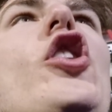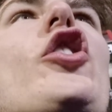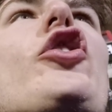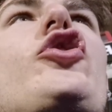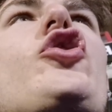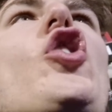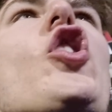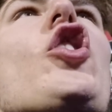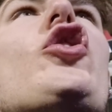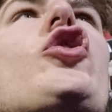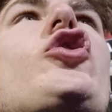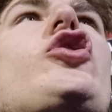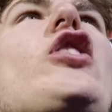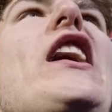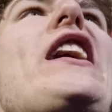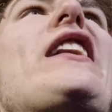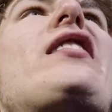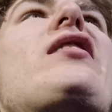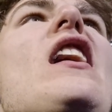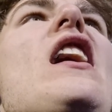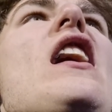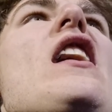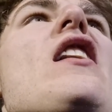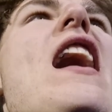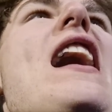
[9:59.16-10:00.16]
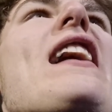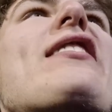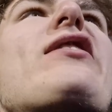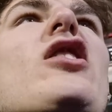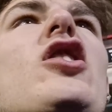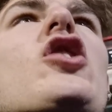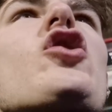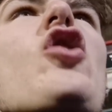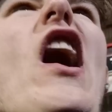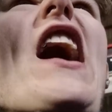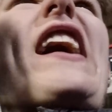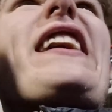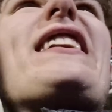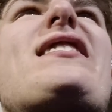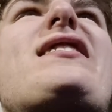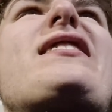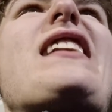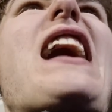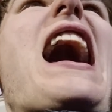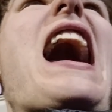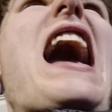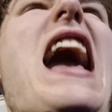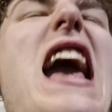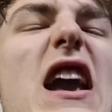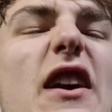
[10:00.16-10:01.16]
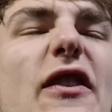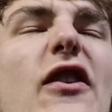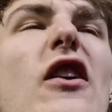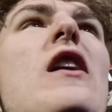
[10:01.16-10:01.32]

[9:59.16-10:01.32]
as justice. That's a great save.